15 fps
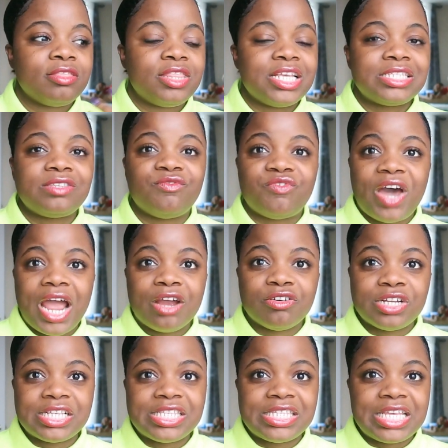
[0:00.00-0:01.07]
this
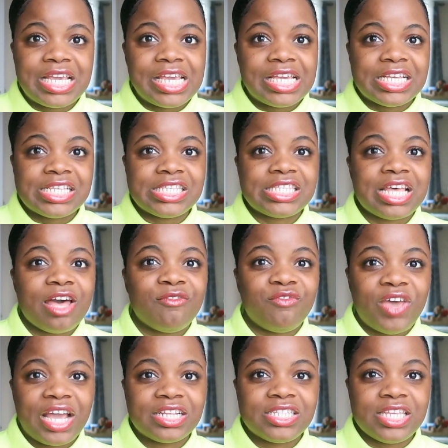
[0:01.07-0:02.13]
virus is
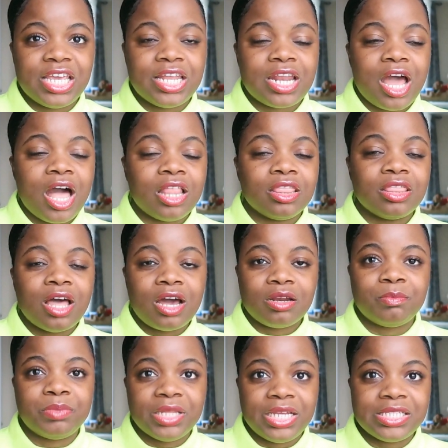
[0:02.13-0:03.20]
affecting a lot
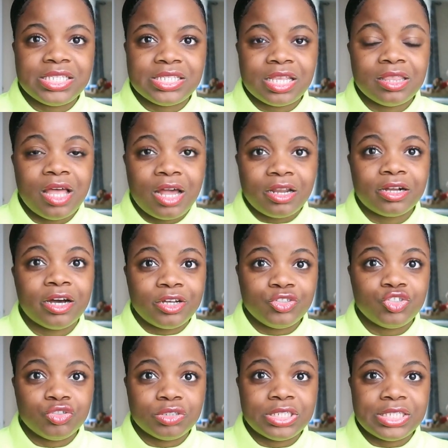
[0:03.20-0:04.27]
of places, a lot of
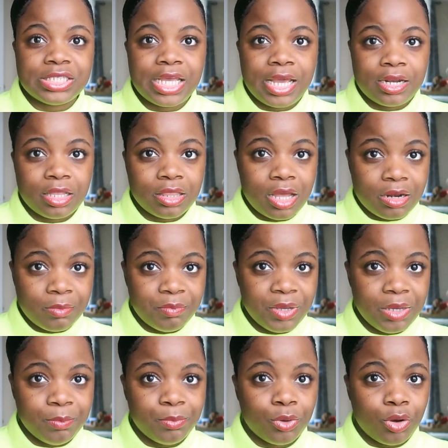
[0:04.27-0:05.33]
countries, and a lot of
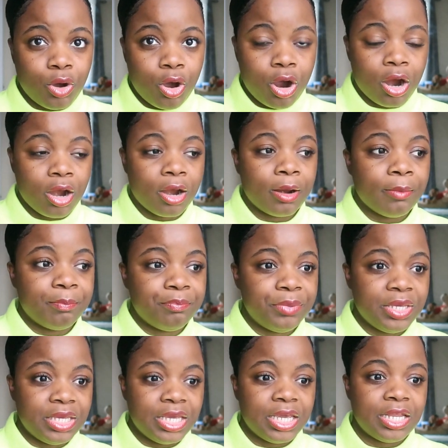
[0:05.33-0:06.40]
people are
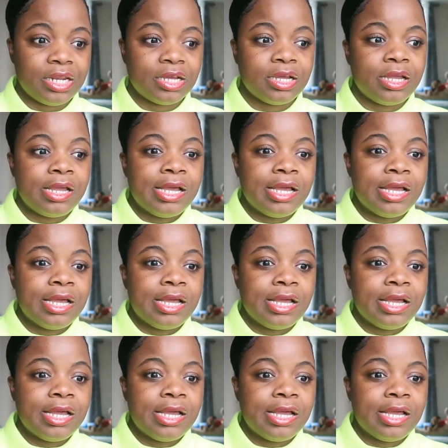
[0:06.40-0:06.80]
being